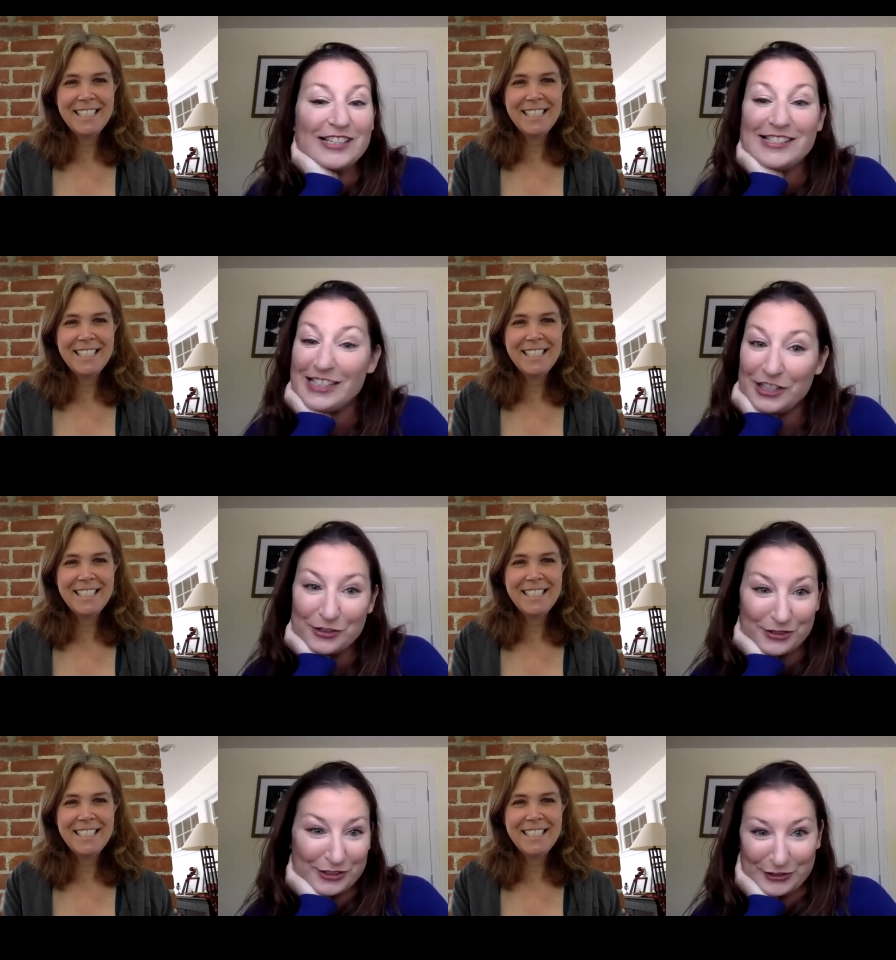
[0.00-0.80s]
Speaker 1: see
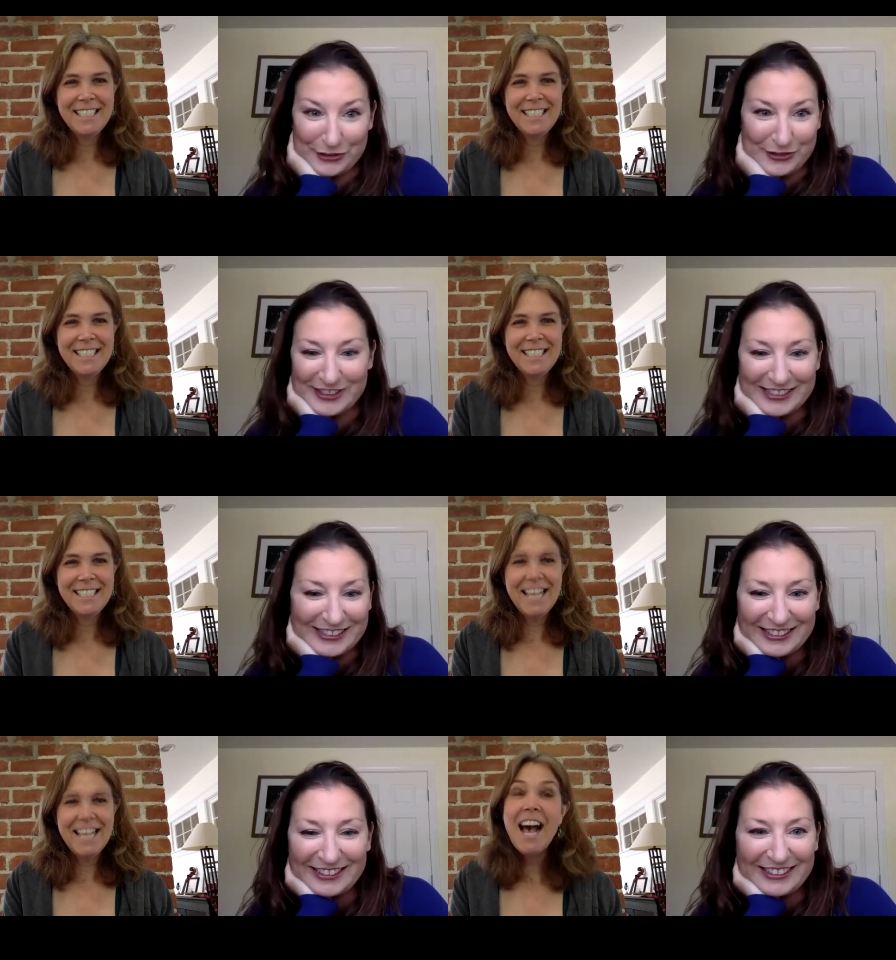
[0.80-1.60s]
you soon.
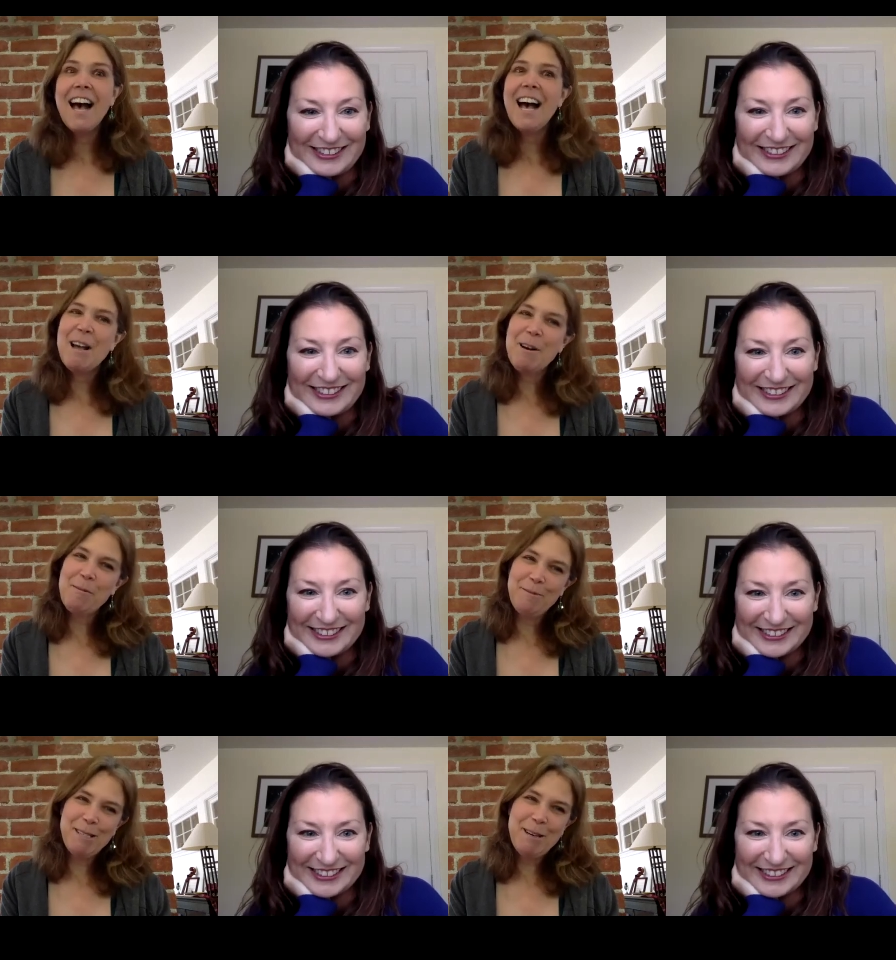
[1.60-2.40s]
I
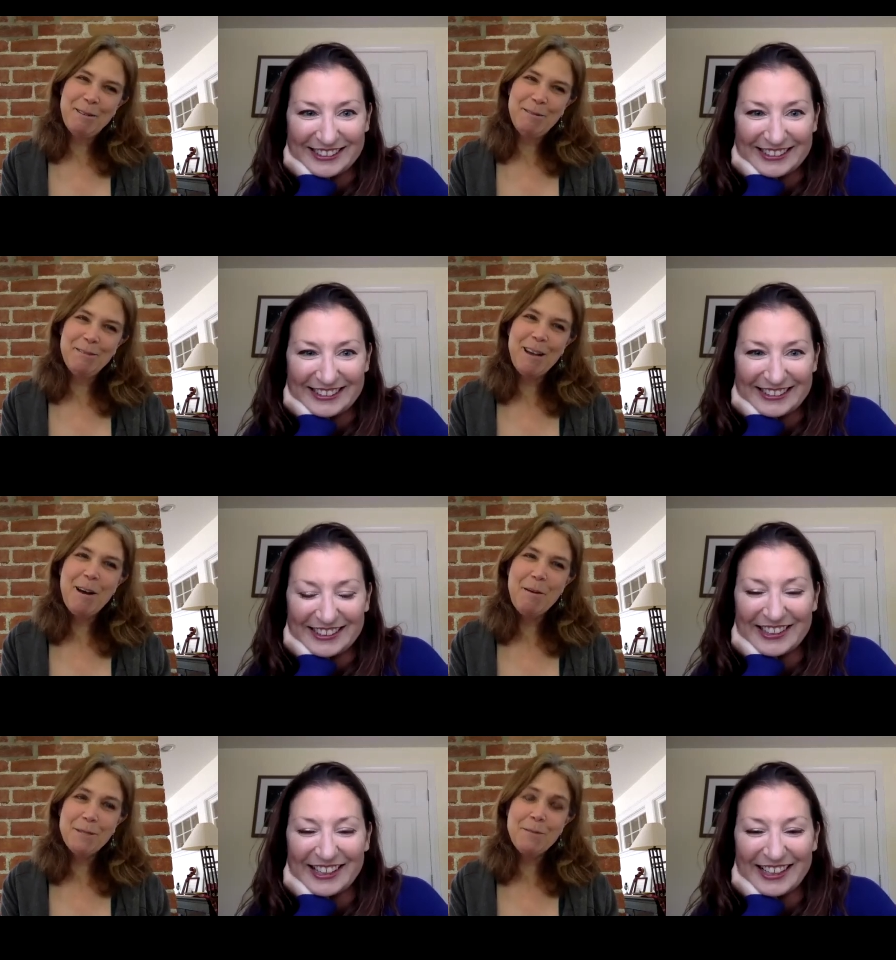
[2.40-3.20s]
hope so.
Speaker 2: I
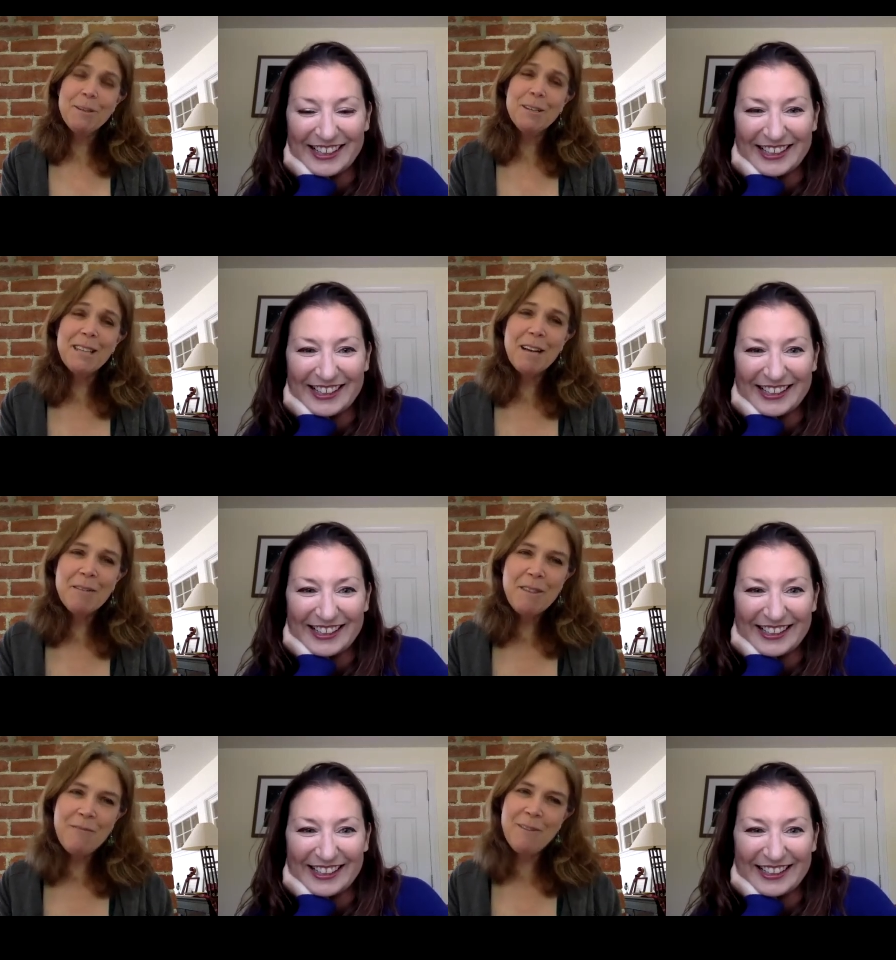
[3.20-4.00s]
hope so. And good luck
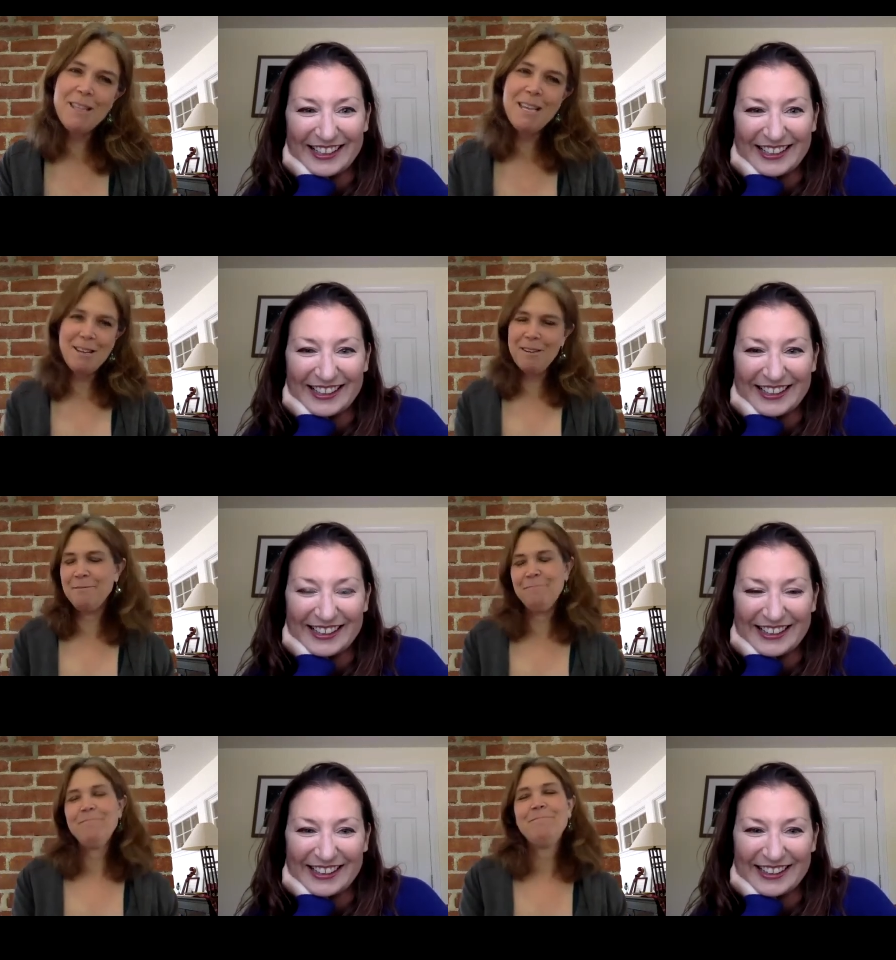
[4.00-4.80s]
with everything. You're,
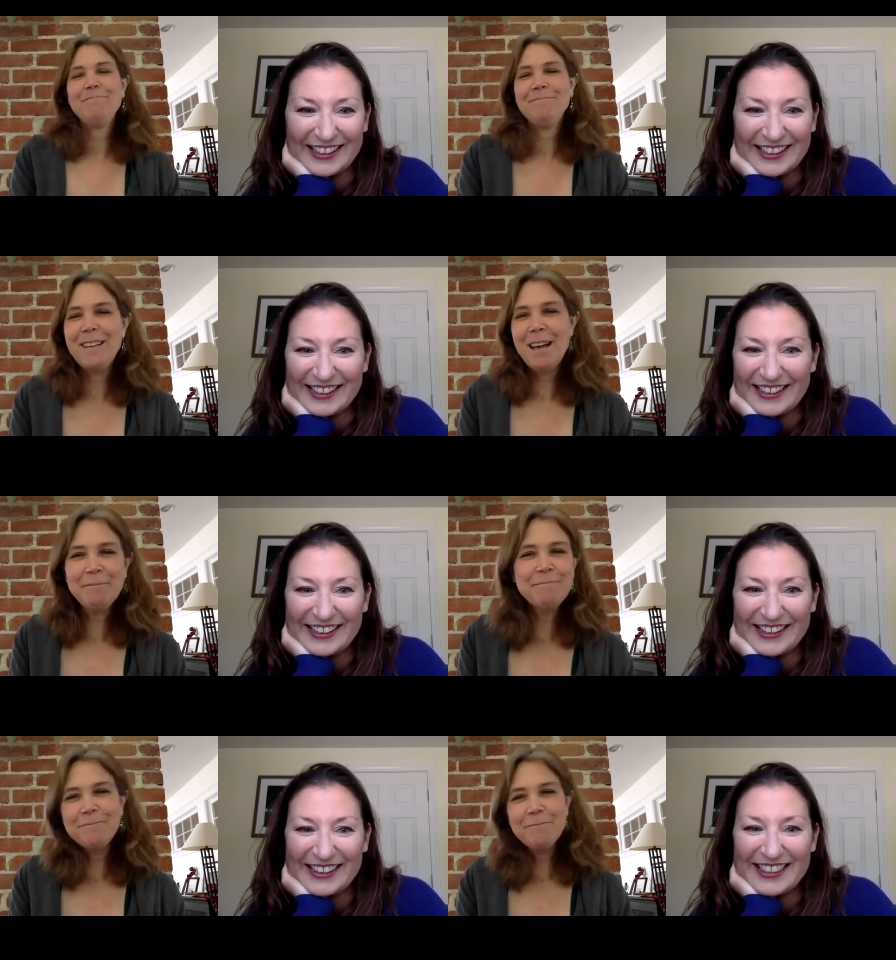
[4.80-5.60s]
yeah,
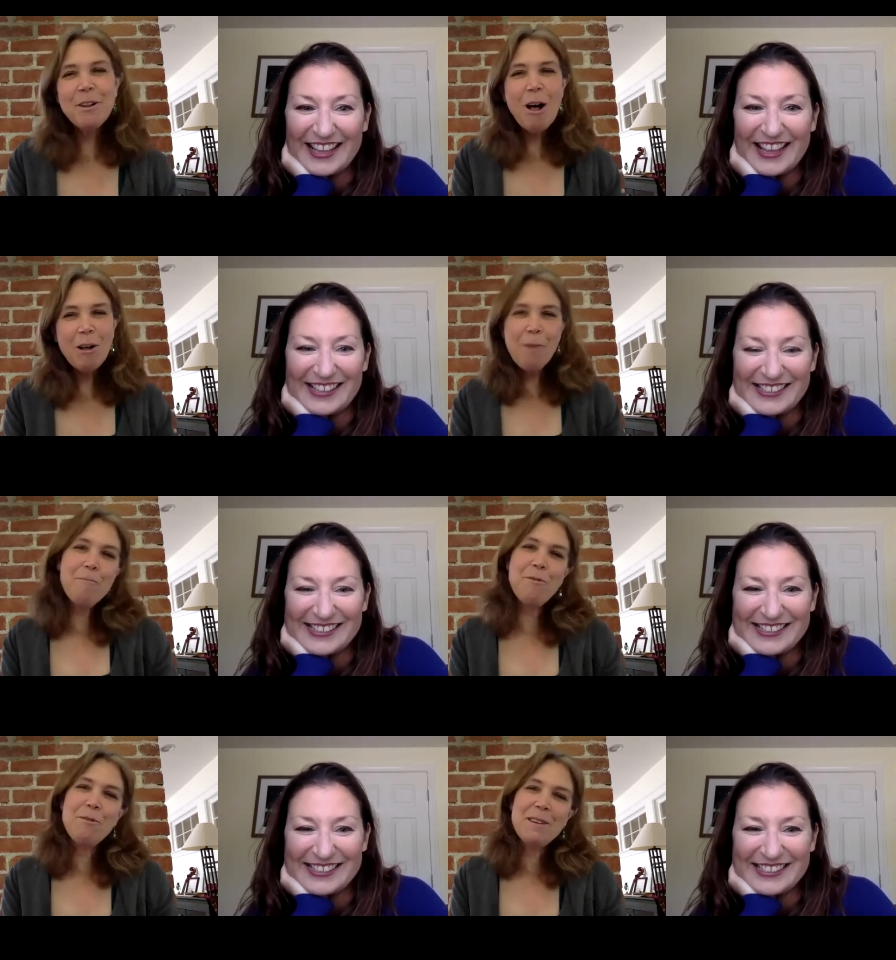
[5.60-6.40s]
we'll all
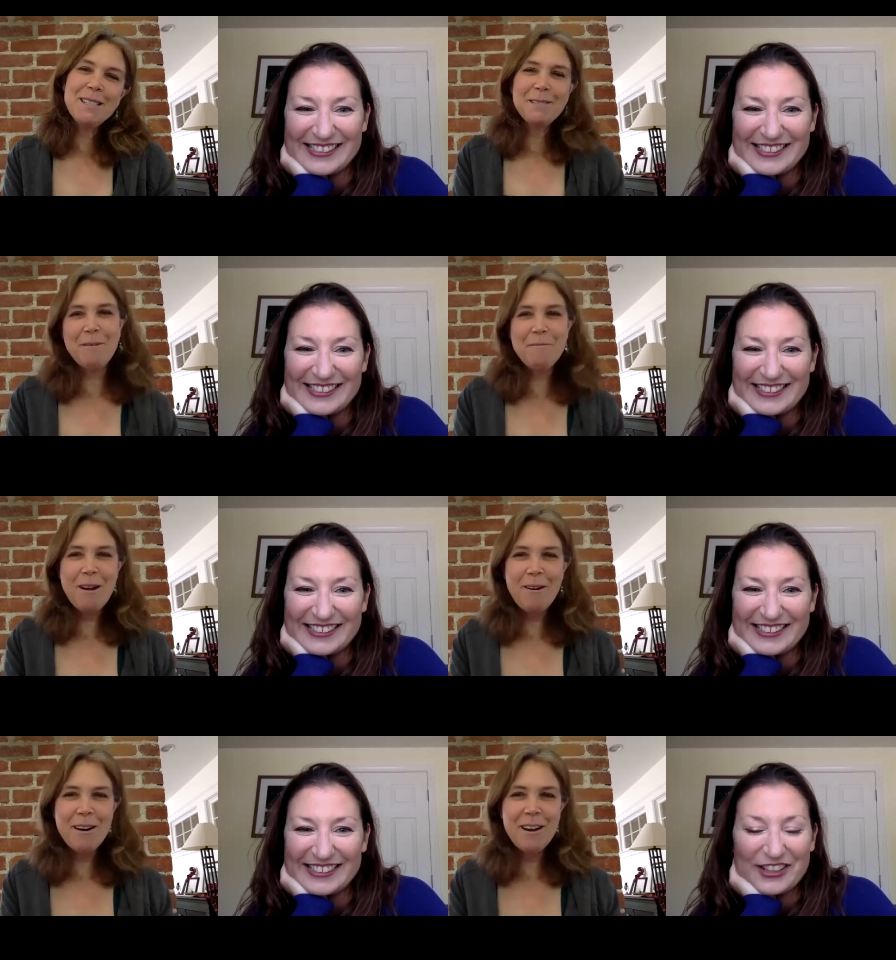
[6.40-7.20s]
come through this one way
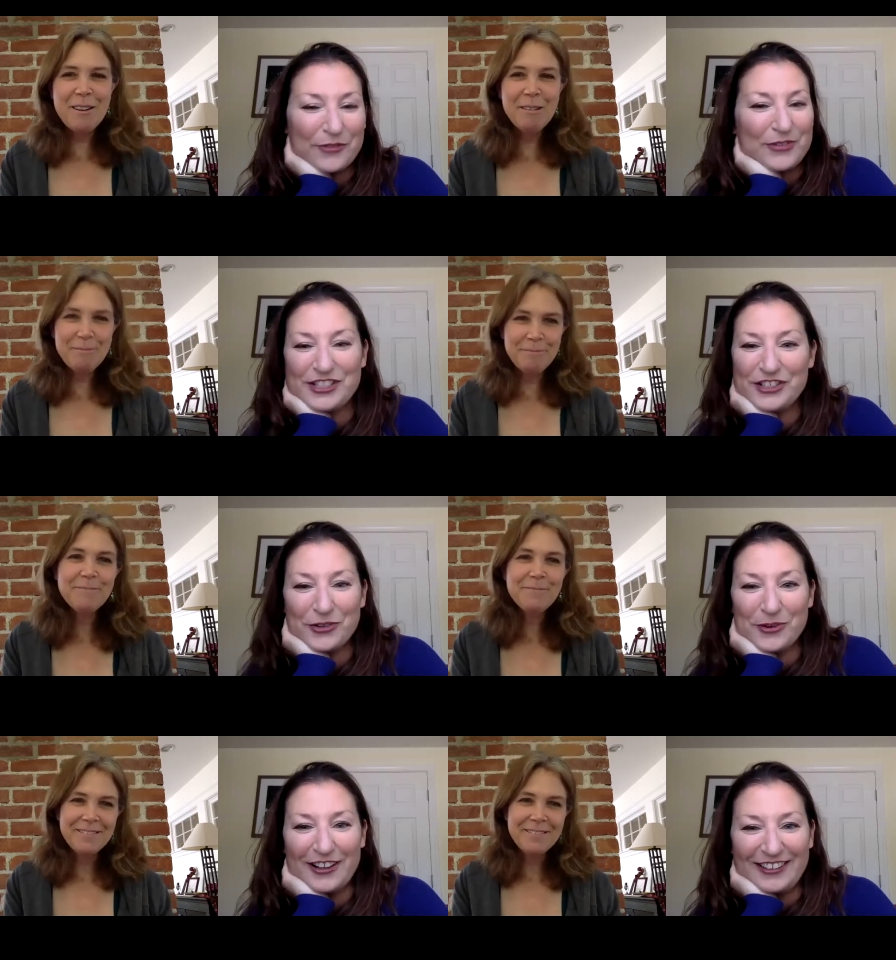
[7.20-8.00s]
or another. We
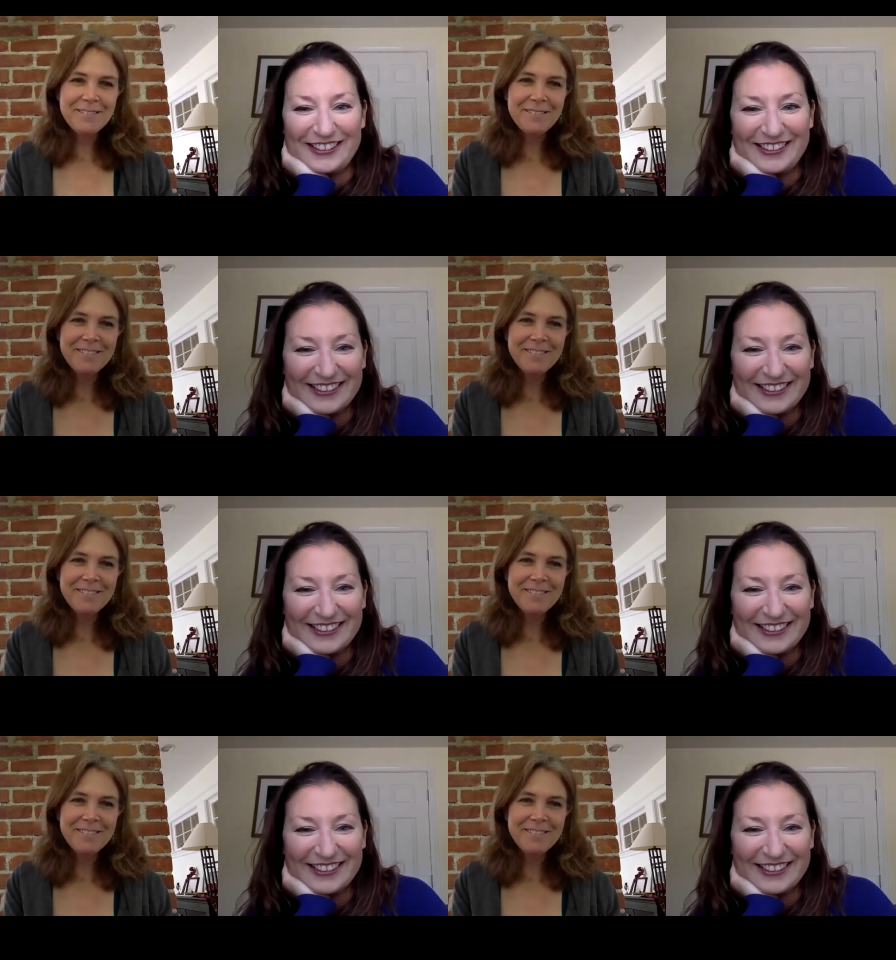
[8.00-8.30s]
Speaker 1: sure will.